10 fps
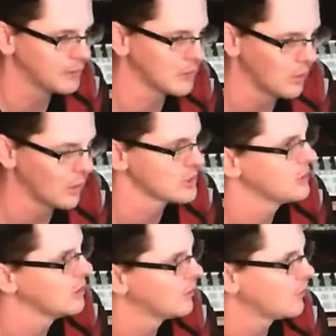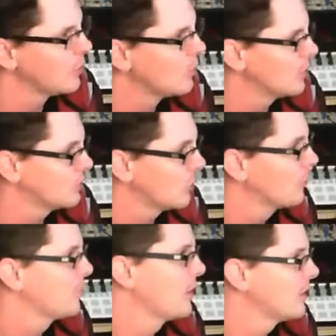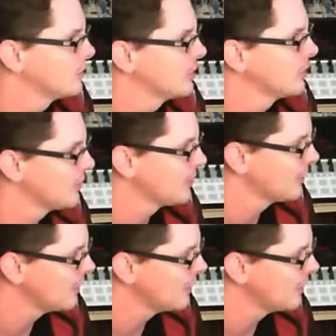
the question of, well, what software is there with it?